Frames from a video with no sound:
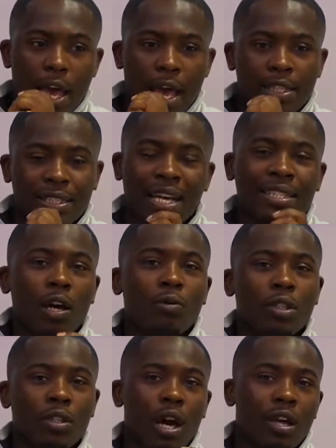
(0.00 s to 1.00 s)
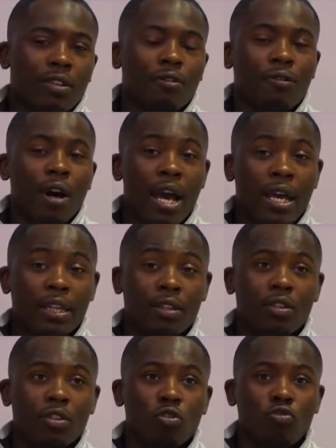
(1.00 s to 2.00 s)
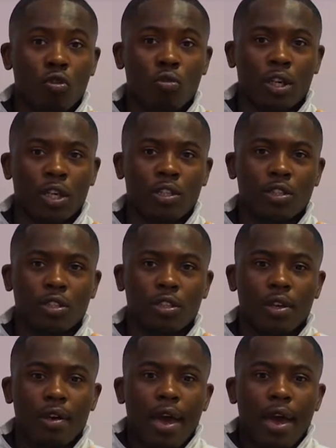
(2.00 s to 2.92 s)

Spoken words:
And that's how we define grow getters.